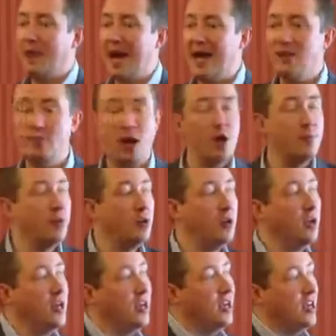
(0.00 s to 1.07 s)
But at the moment,
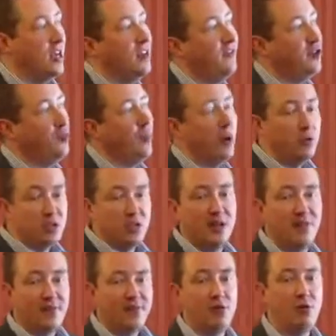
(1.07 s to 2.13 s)
if you post
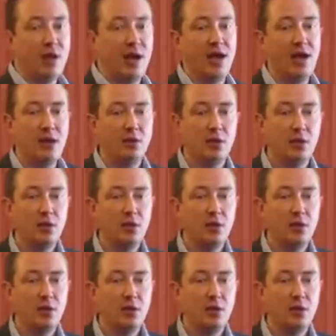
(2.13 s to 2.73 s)
stuff through here,